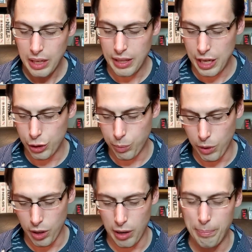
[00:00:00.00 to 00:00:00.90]
these
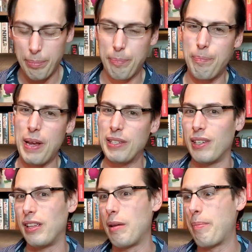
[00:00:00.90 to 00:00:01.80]
were
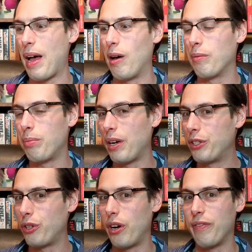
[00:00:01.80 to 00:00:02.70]
basically about price
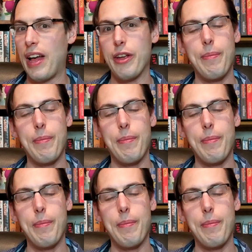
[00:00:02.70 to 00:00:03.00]
trading value.